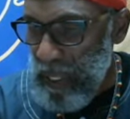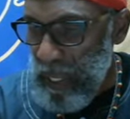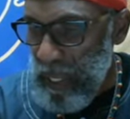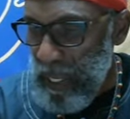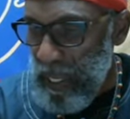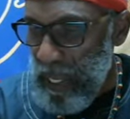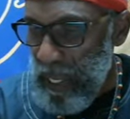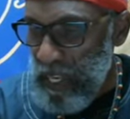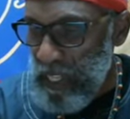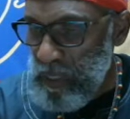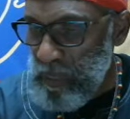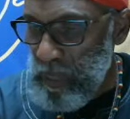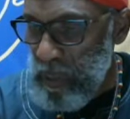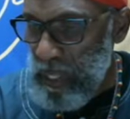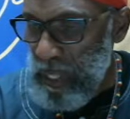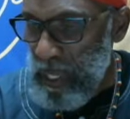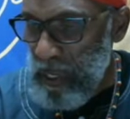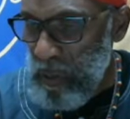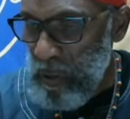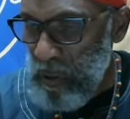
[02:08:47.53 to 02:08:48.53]
and has
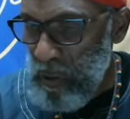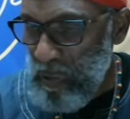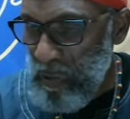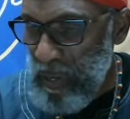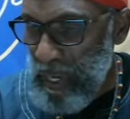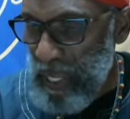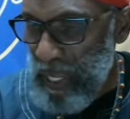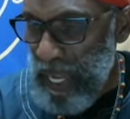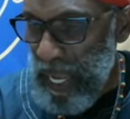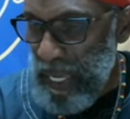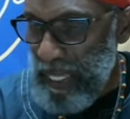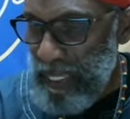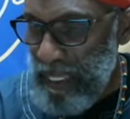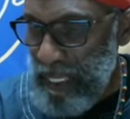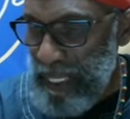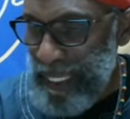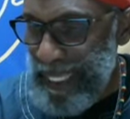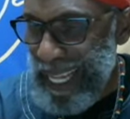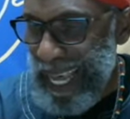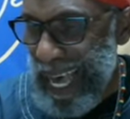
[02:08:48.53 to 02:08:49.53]
been a
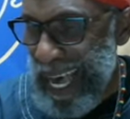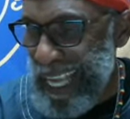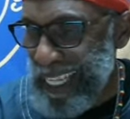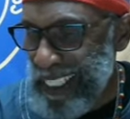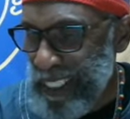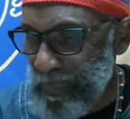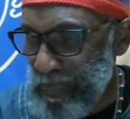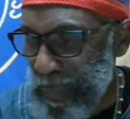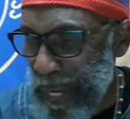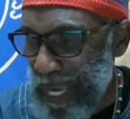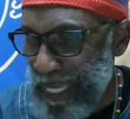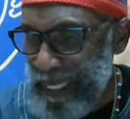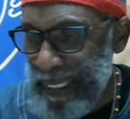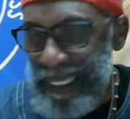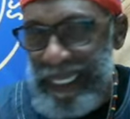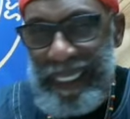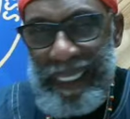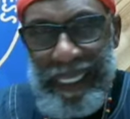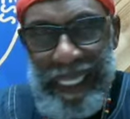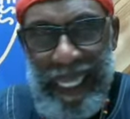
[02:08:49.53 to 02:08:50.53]
COVID-19 hotspot
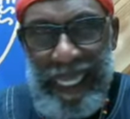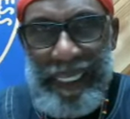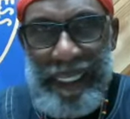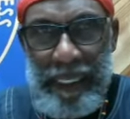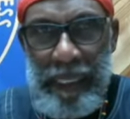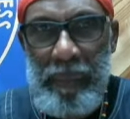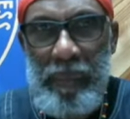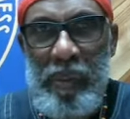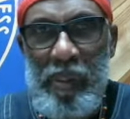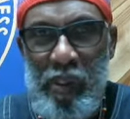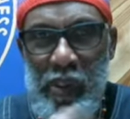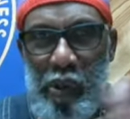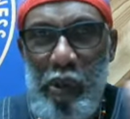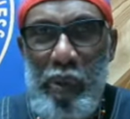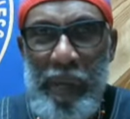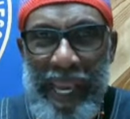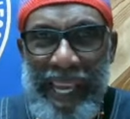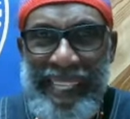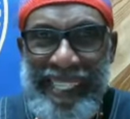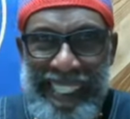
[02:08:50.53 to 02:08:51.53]
since late summer,
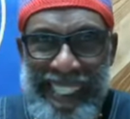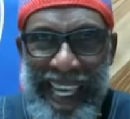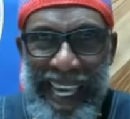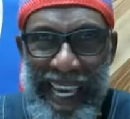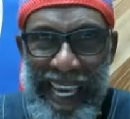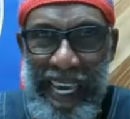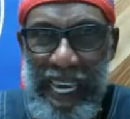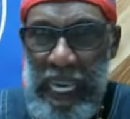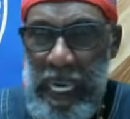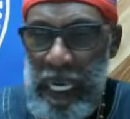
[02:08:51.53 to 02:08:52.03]
so they say.